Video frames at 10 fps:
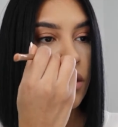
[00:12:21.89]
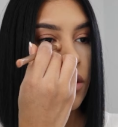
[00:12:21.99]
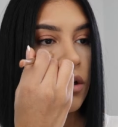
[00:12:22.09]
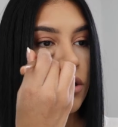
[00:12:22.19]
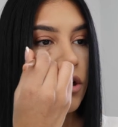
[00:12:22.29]

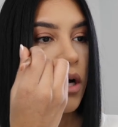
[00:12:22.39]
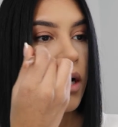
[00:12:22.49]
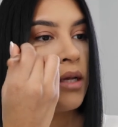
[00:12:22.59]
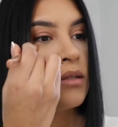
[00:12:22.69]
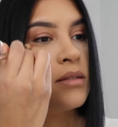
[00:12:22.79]
your under
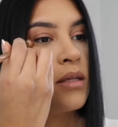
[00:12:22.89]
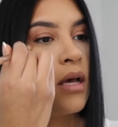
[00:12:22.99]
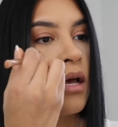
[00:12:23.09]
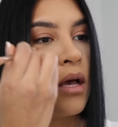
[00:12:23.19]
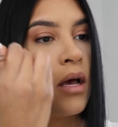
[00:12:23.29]
eyes
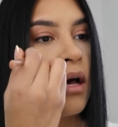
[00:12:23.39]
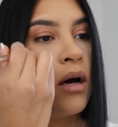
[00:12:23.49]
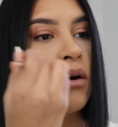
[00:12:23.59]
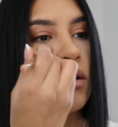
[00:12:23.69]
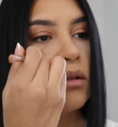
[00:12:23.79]

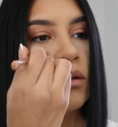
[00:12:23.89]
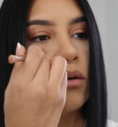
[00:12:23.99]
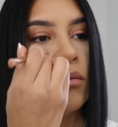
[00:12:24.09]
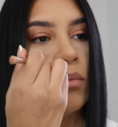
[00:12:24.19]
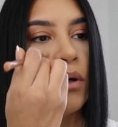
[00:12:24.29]
out a
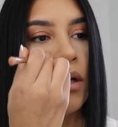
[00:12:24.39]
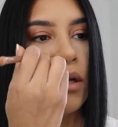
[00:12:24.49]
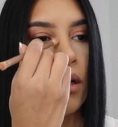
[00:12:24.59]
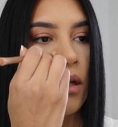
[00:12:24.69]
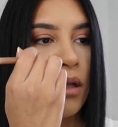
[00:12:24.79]
little, but